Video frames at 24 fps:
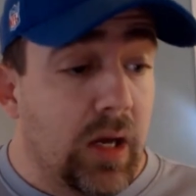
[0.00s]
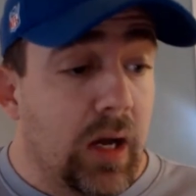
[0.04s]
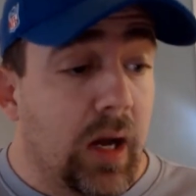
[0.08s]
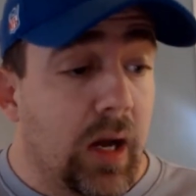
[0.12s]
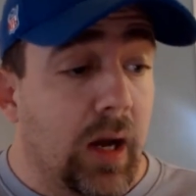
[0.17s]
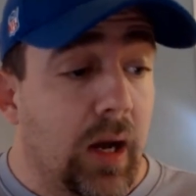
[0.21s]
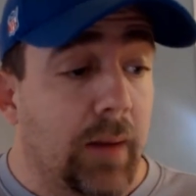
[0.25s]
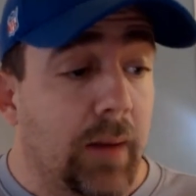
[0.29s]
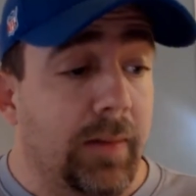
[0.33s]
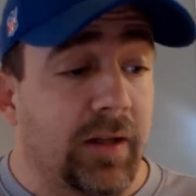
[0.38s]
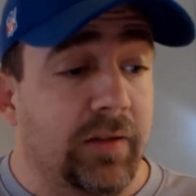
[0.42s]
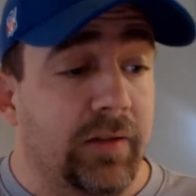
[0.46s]

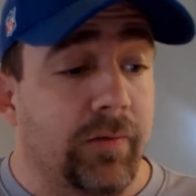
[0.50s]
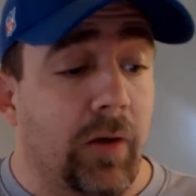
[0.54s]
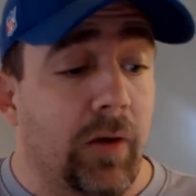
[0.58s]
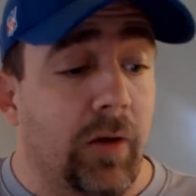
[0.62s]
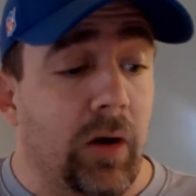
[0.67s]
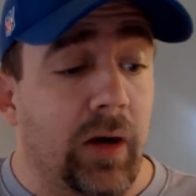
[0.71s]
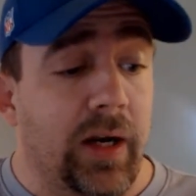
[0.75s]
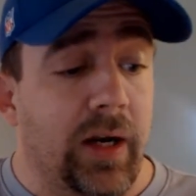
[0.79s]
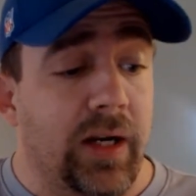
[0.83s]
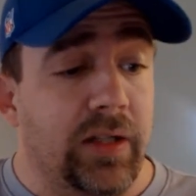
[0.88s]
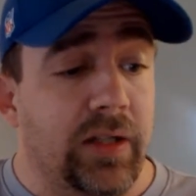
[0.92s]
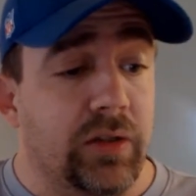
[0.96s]
as
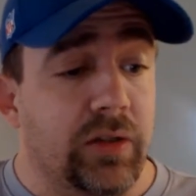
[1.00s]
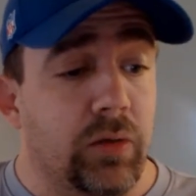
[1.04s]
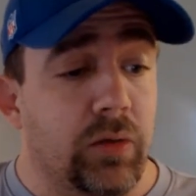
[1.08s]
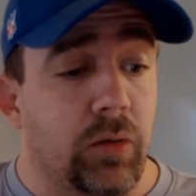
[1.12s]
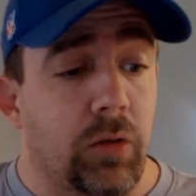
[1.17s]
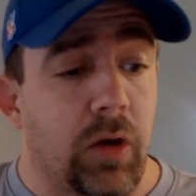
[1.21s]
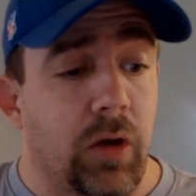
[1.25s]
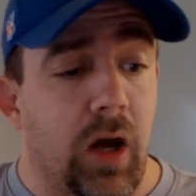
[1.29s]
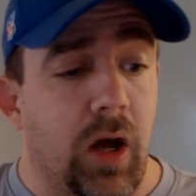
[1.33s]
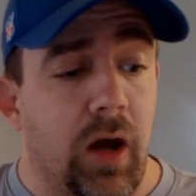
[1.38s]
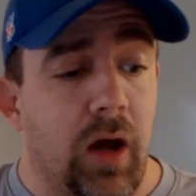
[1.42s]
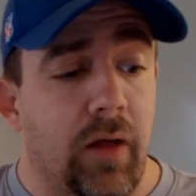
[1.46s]
far as
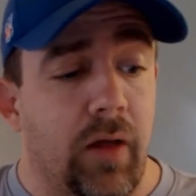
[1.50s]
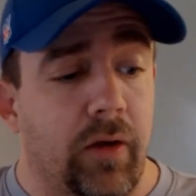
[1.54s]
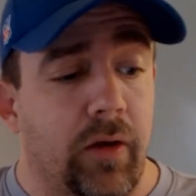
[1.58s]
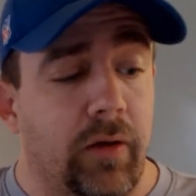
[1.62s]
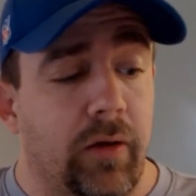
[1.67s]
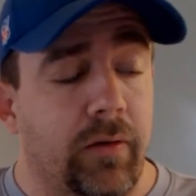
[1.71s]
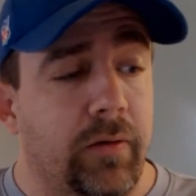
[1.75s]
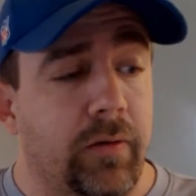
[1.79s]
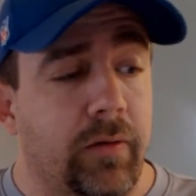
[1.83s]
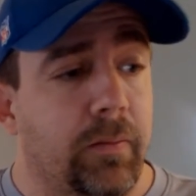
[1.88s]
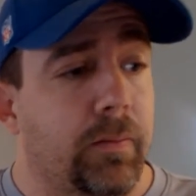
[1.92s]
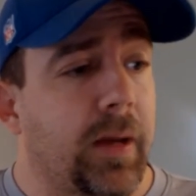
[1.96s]
other
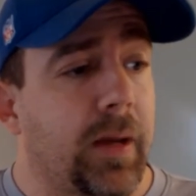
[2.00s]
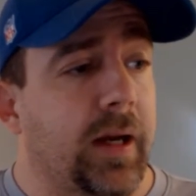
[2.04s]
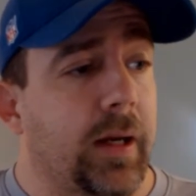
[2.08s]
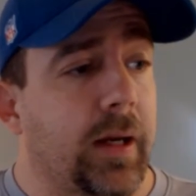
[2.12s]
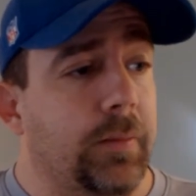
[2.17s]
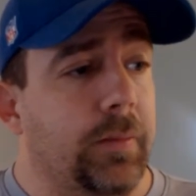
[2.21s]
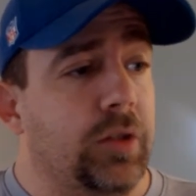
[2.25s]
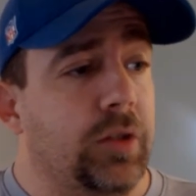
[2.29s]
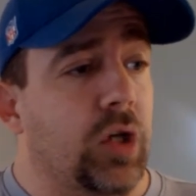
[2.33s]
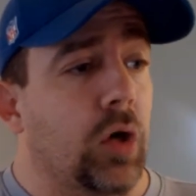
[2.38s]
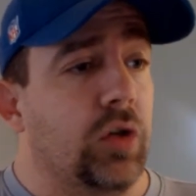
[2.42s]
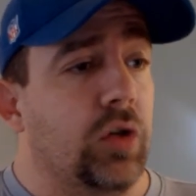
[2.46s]

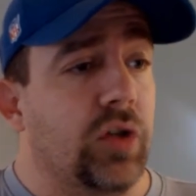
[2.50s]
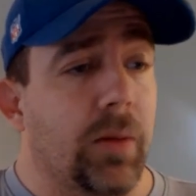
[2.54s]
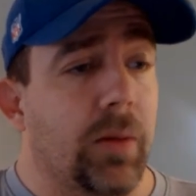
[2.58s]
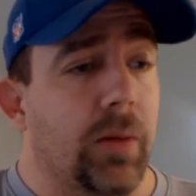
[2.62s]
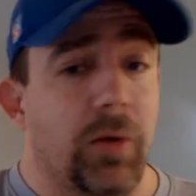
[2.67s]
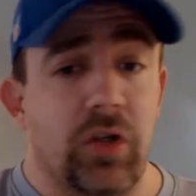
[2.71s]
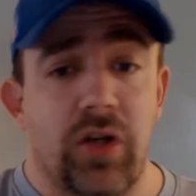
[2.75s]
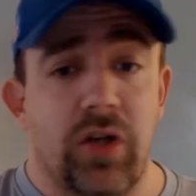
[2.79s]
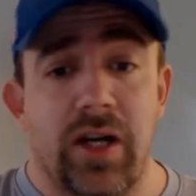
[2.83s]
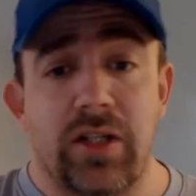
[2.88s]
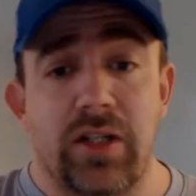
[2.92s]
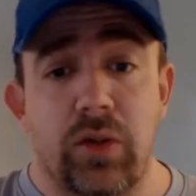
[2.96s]
pickups go. So I'm going
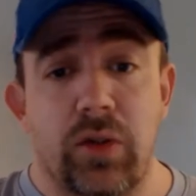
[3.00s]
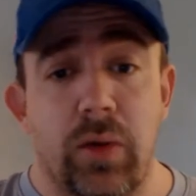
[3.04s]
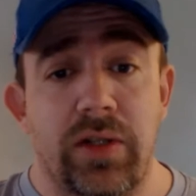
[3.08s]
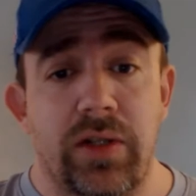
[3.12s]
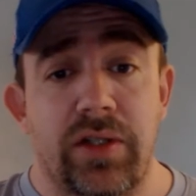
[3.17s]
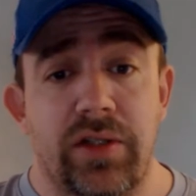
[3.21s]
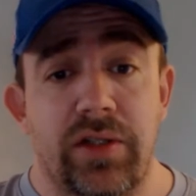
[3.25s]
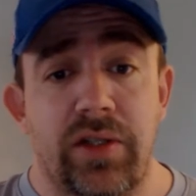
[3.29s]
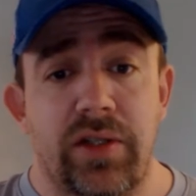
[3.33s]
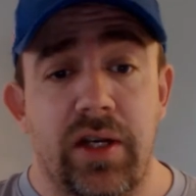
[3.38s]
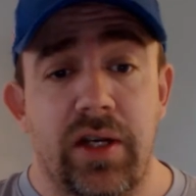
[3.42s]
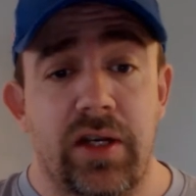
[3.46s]
to try to squeeze
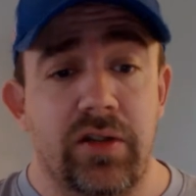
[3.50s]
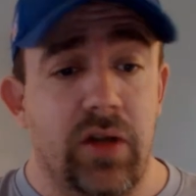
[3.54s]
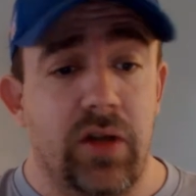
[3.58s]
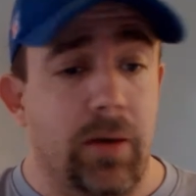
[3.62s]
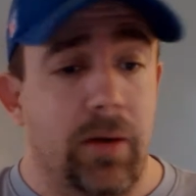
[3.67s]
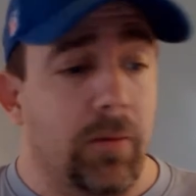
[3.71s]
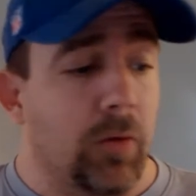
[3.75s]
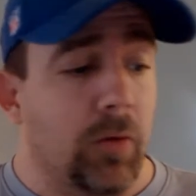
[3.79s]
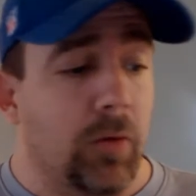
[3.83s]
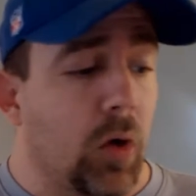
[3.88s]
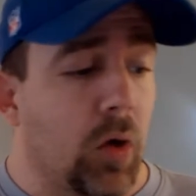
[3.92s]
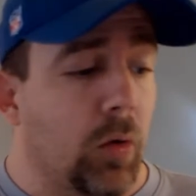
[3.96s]
this in, so I'm
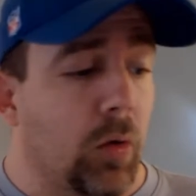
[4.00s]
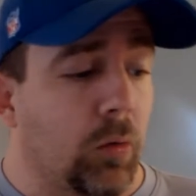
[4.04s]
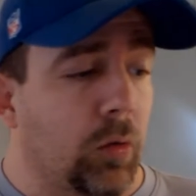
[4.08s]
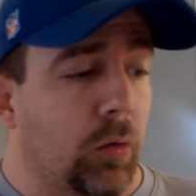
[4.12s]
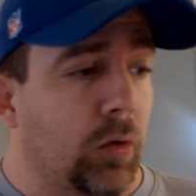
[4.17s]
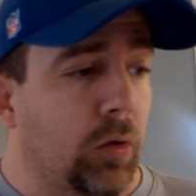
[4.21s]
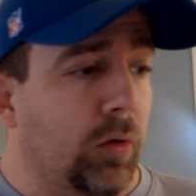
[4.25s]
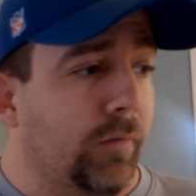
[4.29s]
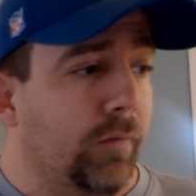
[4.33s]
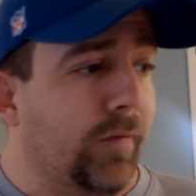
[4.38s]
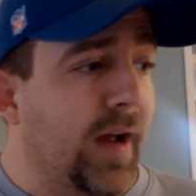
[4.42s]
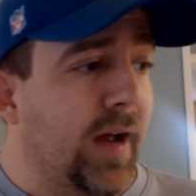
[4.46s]
going to go
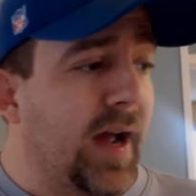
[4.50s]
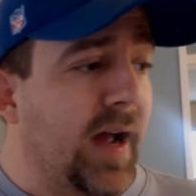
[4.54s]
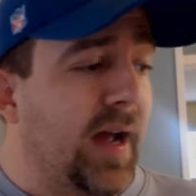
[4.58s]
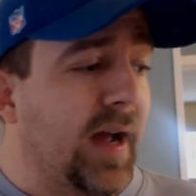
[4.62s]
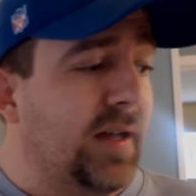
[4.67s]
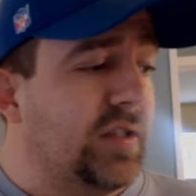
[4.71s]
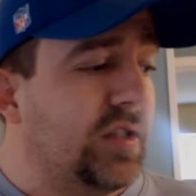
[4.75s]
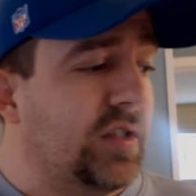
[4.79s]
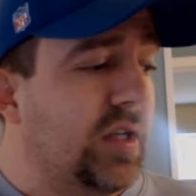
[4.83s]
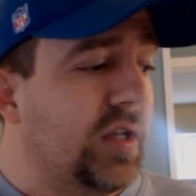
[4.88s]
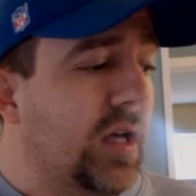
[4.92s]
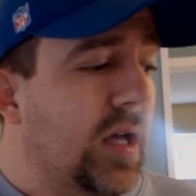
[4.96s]
real
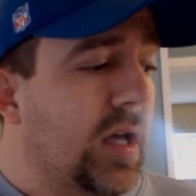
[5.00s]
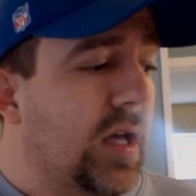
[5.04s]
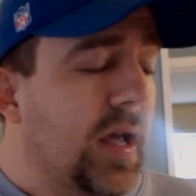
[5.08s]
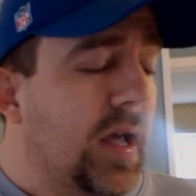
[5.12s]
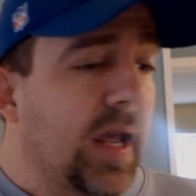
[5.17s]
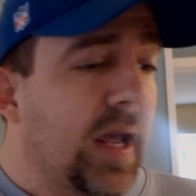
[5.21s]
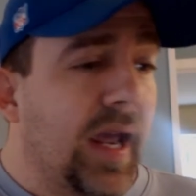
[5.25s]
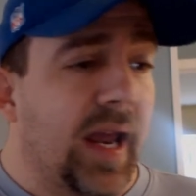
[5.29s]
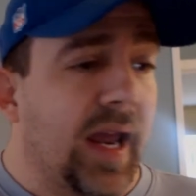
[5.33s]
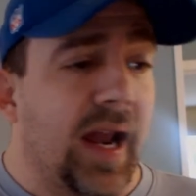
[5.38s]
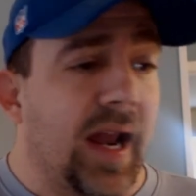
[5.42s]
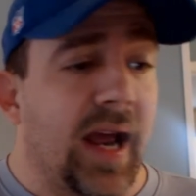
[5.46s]
fast.
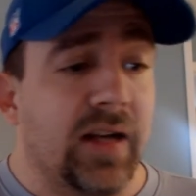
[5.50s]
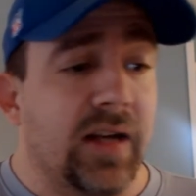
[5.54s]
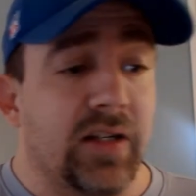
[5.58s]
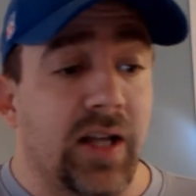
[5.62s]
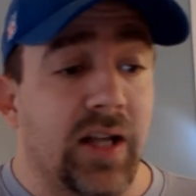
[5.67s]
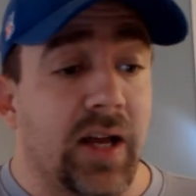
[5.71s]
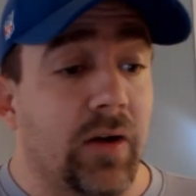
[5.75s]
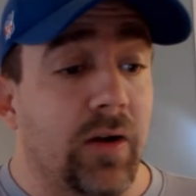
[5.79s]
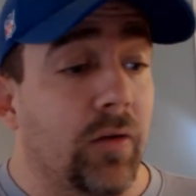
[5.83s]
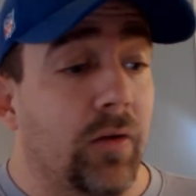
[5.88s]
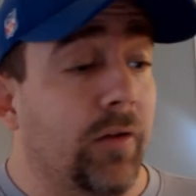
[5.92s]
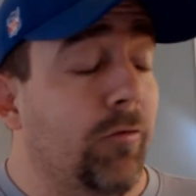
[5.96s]
And actually,
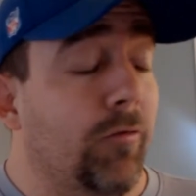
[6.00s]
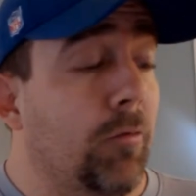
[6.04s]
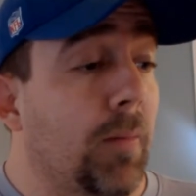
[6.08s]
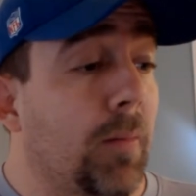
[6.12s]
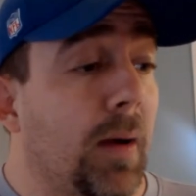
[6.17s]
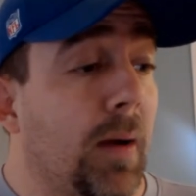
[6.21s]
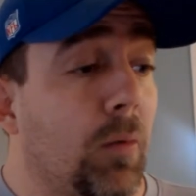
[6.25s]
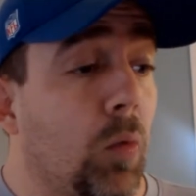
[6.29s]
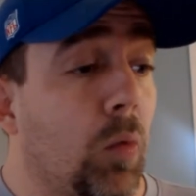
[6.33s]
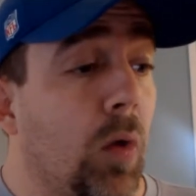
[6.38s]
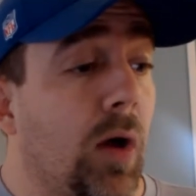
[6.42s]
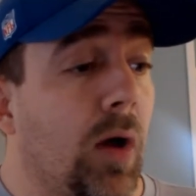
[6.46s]
I don't even
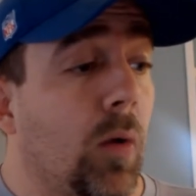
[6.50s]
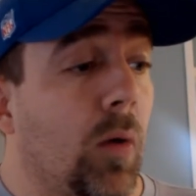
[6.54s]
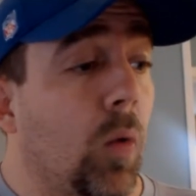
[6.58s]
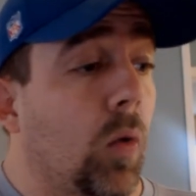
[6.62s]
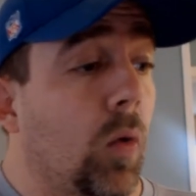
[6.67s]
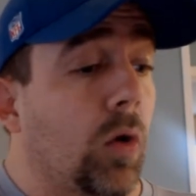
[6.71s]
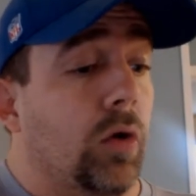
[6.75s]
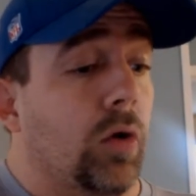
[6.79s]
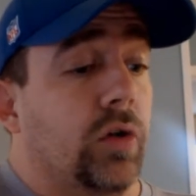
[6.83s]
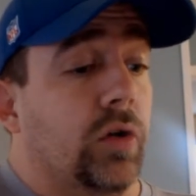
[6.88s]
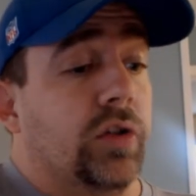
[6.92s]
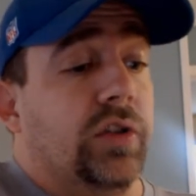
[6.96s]
remember what
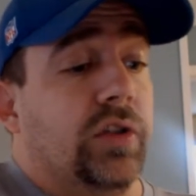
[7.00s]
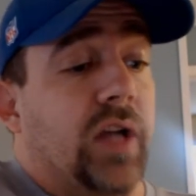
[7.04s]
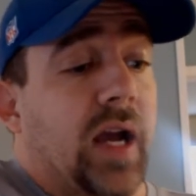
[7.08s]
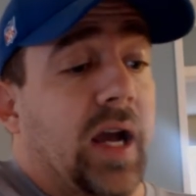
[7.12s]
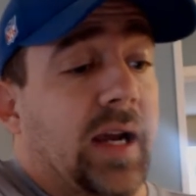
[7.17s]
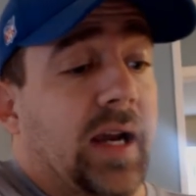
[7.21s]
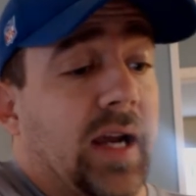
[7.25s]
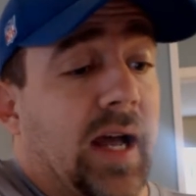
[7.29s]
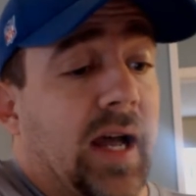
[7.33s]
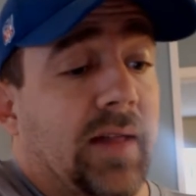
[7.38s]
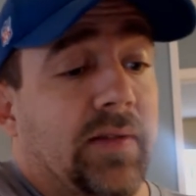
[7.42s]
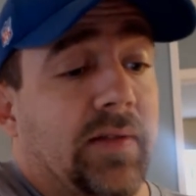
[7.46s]
orders I
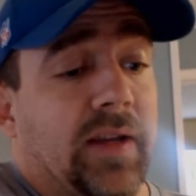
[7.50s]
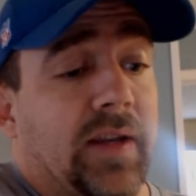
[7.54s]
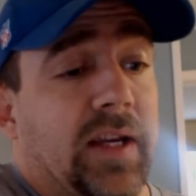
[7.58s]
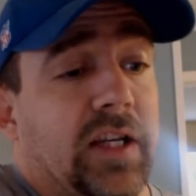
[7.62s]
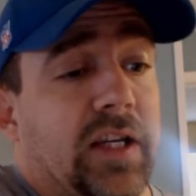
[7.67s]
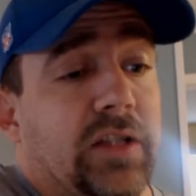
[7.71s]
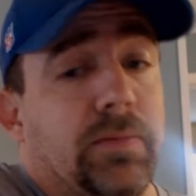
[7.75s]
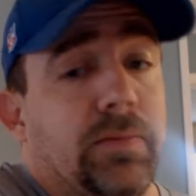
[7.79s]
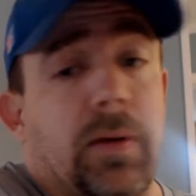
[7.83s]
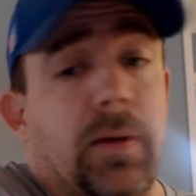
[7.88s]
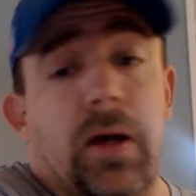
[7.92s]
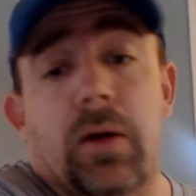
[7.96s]
got
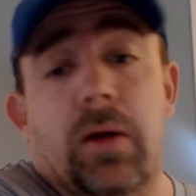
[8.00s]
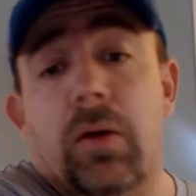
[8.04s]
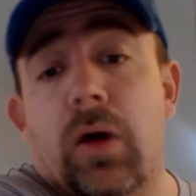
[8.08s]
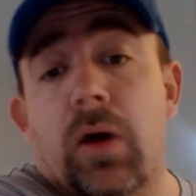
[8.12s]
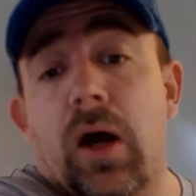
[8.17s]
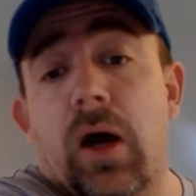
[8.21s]
these, but